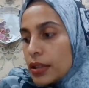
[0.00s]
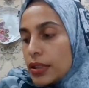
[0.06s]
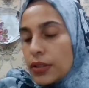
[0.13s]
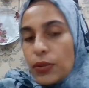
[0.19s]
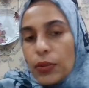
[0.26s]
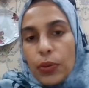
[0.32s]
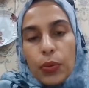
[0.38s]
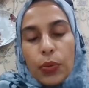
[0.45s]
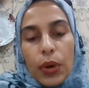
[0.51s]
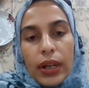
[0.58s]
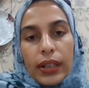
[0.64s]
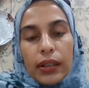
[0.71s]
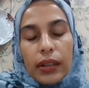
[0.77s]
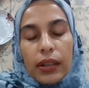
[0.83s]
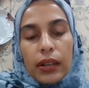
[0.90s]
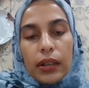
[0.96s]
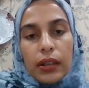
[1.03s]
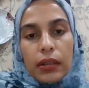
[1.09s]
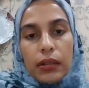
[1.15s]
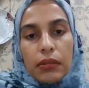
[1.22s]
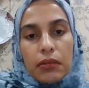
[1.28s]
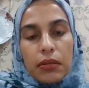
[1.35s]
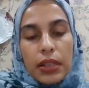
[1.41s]
so what
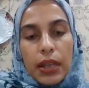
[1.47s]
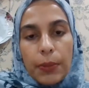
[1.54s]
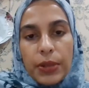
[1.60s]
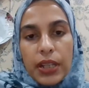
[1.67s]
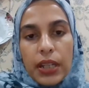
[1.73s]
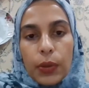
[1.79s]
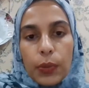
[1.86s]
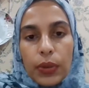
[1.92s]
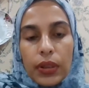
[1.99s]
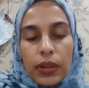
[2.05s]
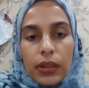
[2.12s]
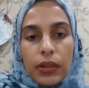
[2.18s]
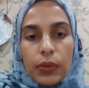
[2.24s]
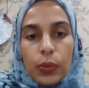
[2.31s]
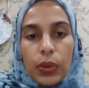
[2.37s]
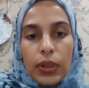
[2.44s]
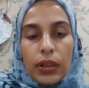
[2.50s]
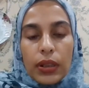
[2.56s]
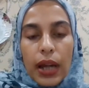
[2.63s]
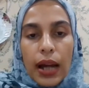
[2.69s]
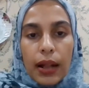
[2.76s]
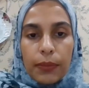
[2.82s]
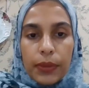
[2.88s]
subsidy will
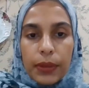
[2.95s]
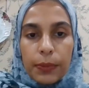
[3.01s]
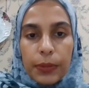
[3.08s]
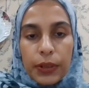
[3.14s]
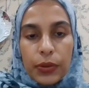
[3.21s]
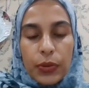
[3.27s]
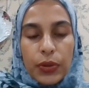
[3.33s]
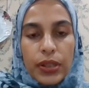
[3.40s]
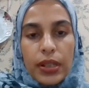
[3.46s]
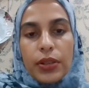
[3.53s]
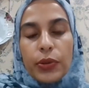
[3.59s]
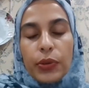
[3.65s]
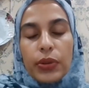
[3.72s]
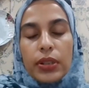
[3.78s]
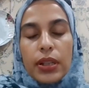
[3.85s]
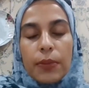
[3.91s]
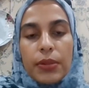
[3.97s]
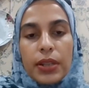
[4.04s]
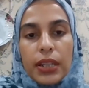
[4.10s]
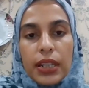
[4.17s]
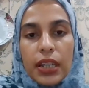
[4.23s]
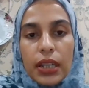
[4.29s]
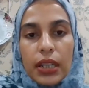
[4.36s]
help producers? So
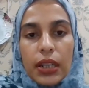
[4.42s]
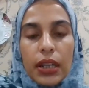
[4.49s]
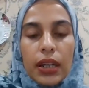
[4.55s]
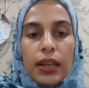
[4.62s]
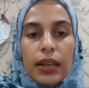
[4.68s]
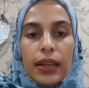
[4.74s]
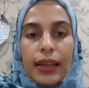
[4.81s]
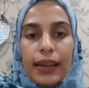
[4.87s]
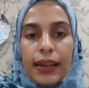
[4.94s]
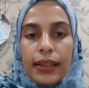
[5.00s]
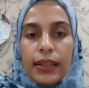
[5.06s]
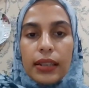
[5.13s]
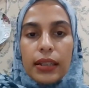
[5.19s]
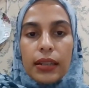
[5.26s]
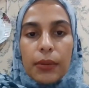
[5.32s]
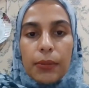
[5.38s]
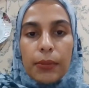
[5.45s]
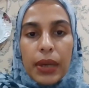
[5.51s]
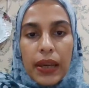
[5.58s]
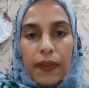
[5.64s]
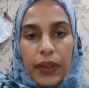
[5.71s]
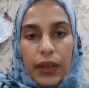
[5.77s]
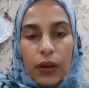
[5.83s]
subsidy can
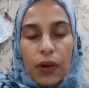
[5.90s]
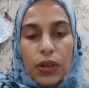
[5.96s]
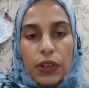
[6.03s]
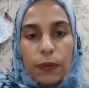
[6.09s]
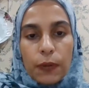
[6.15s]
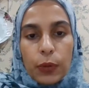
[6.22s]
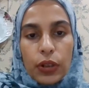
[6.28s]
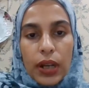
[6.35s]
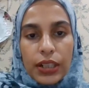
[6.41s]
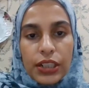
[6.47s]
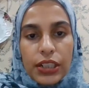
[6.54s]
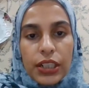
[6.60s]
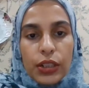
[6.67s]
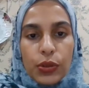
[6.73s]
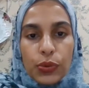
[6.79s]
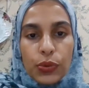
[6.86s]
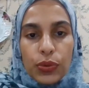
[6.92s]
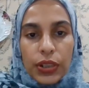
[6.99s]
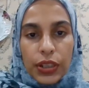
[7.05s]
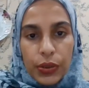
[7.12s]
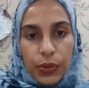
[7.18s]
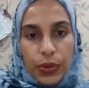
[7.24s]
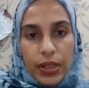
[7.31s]
make the cost of production to
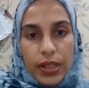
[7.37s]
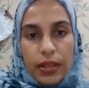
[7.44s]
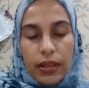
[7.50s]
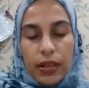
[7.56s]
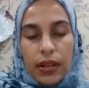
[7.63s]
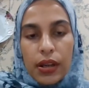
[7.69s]
reduce.